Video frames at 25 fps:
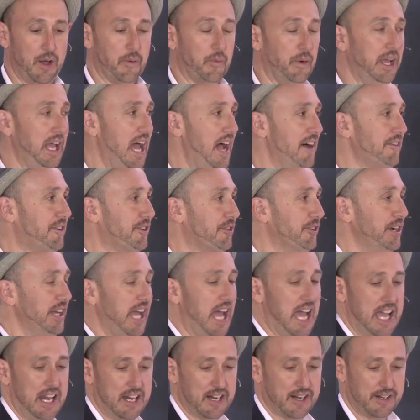We have
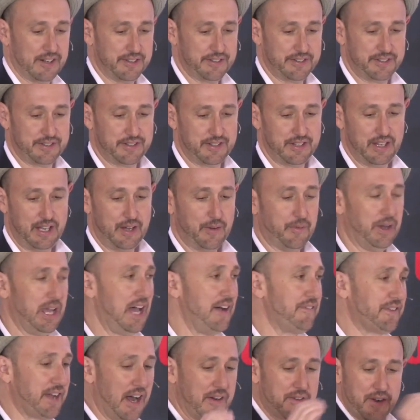creators. We
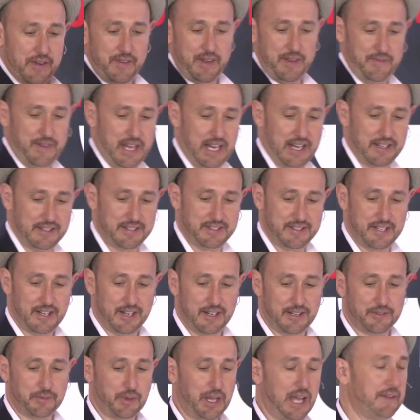have government ministers.